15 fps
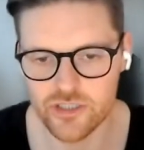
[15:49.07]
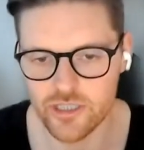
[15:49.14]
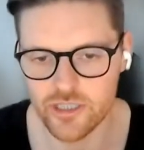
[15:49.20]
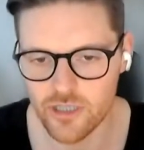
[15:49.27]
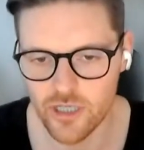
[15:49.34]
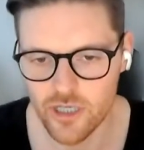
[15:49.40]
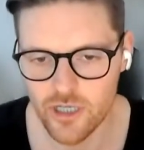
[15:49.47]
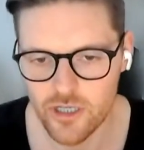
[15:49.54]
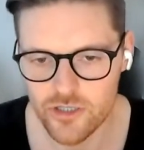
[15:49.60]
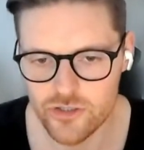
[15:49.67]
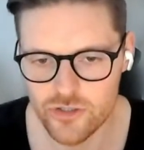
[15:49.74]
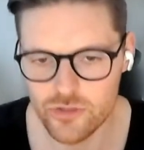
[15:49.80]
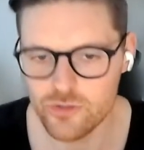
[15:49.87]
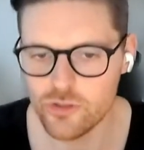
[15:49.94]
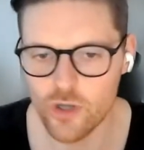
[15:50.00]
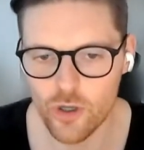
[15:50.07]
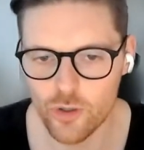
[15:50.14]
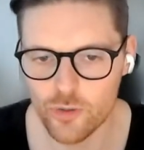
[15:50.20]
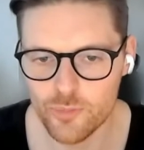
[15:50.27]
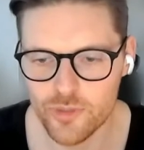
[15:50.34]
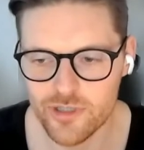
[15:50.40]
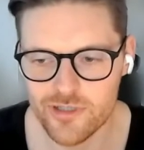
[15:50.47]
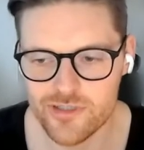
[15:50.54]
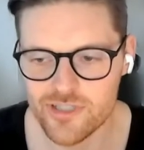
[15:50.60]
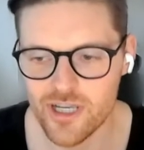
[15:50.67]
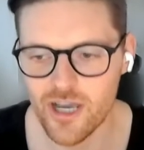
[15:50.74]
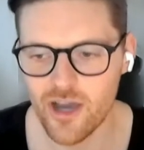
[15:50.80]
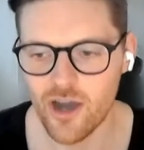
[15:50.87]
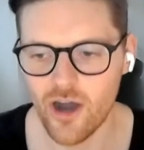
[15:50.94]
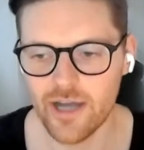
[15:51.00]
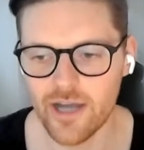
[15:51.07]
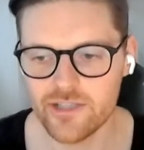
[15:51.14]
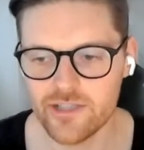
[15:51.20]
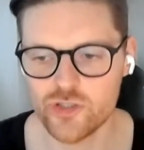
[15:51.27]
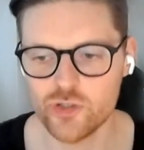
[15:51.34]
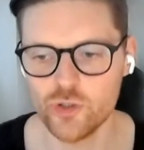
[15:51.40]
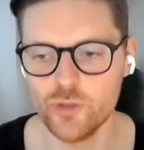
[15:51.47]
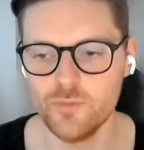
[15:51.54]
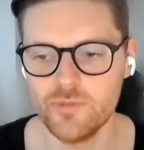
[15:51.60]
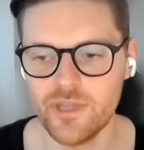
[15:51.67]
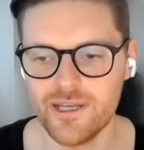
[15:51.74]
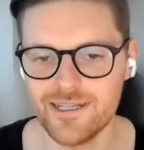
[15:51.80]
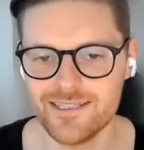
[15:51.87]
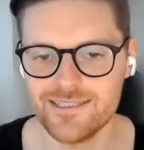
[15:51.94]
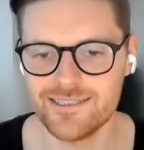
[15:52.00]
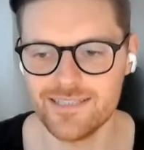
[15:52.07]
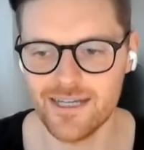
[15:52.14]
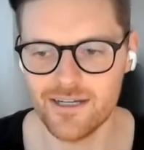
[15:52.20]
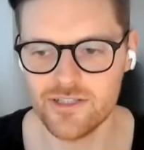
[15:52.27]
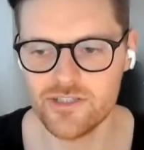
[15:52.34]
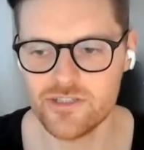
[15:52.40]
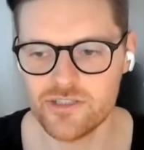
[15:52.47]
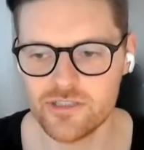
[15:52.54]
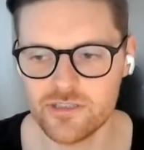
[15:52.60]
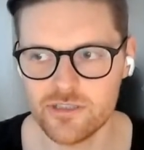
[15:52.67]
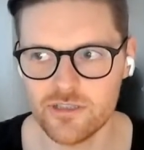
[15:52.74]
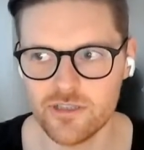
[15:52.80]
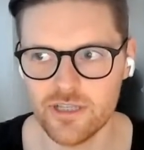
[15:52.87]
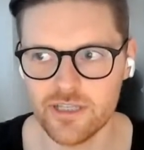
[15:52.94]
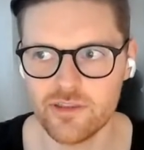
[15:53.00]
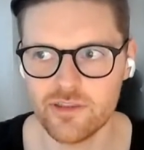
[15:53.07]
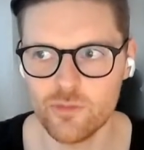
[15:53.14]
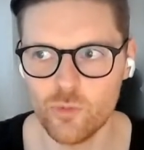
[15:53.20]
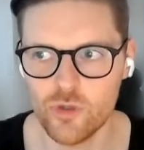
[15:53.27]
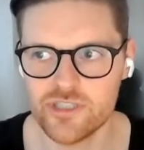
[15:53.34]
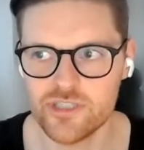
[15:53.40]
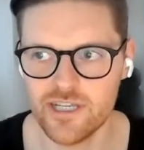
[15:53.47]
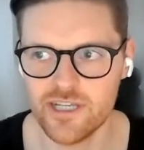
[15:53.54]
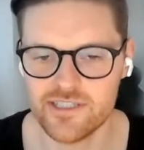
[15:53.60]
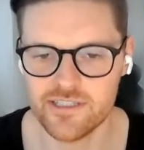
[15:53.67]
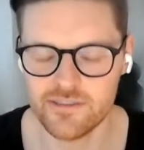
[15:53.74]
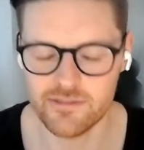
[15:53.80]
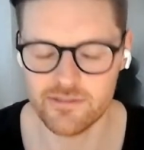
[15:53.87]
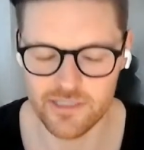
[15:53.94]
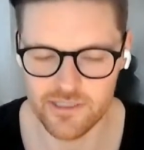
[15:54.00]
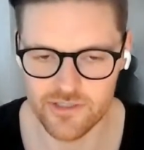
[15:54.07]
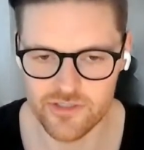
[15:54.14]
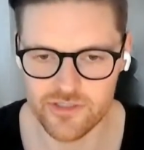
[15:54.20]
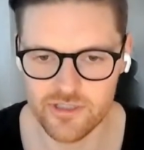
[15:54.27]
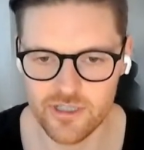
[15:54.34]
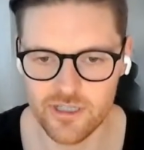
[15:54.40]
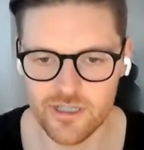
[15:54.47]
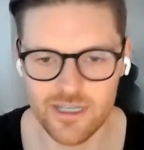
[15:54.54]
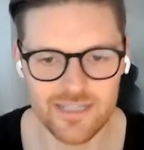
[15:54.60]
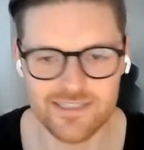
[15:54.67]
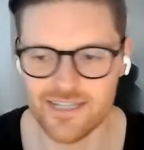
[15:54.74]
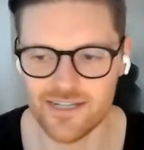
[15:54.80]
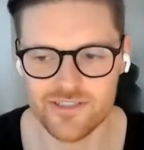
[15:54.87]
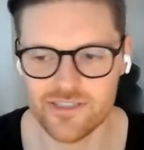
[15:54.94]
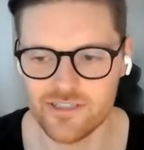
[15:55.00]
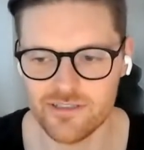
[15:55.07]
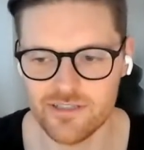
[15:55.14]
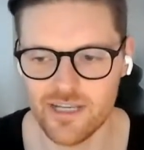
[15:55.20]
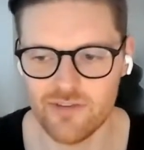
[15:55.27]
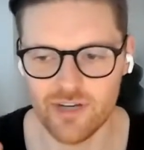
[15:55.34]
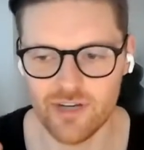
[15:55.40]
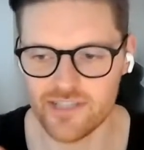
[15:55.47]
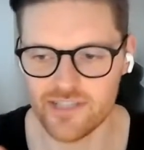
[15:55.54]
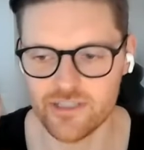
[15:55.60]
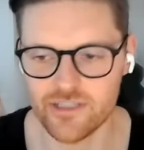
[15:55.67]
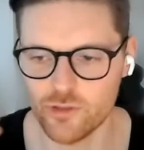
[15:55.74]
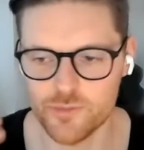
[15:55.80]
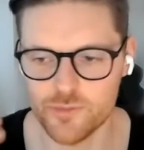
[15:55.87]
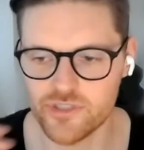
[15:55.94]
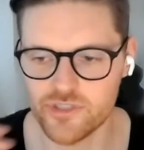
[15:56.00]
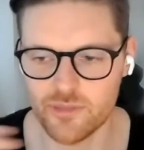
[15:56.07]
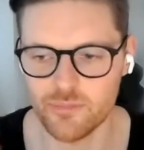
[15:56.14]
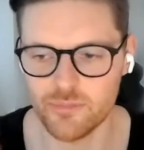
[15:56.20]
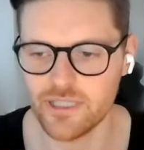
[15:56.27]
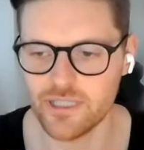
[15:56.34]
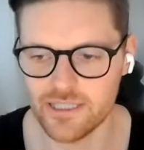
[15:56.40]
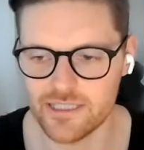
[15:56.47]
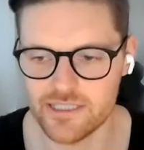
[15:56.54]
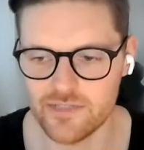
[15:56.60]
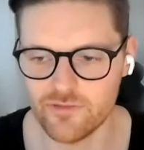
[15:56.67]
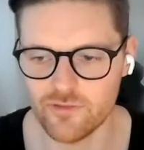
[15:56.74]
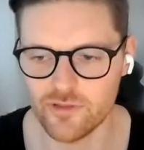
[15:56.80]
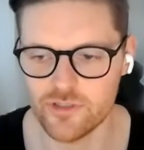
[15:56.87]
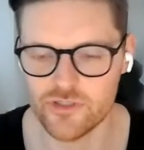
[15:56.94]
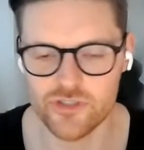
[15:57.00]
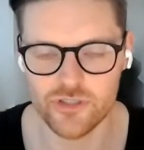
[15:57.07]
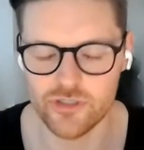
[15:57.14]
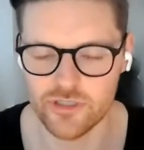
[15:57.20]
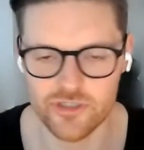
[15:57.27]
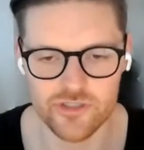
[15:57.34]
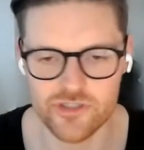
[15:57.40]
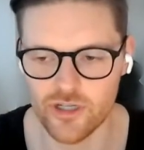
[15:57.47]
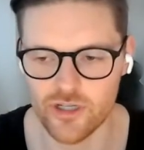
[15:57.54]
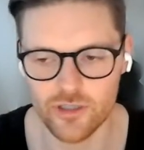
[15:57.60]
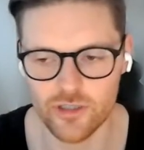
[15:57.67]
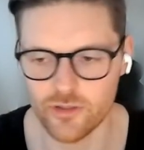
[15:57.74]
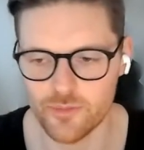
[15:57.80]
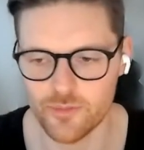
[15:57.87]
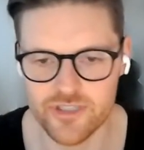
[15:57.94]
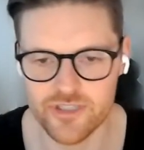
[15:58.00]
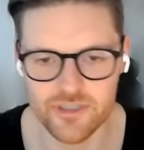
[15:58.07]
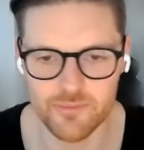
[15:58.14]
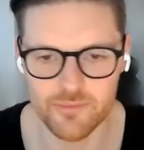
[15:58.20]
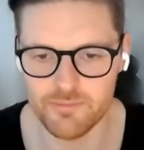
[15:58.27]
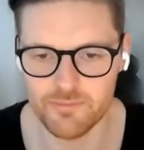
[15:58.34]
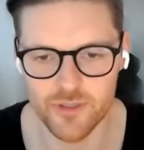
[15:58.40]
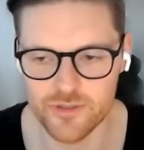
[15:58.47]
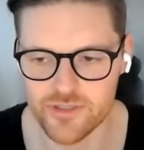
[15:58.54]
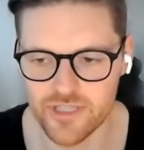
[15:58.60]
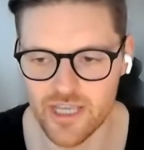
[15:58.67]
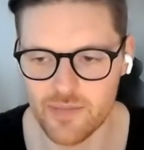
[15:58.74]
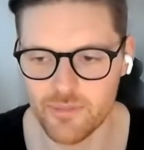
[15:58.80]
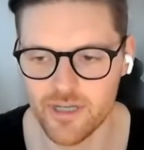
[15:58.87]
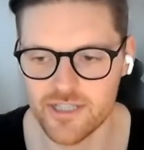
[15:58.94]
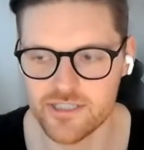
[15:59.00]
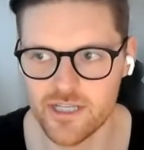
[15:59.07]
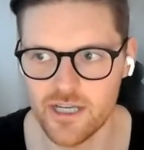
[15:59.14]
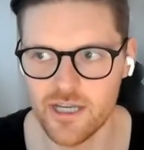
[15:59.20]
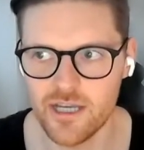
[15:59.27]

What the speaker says: Like, do you know? Because I assume that it does. Like, the worst case is it doesn't. Every asset group is completely different, so you can silo them into millions of campaigns.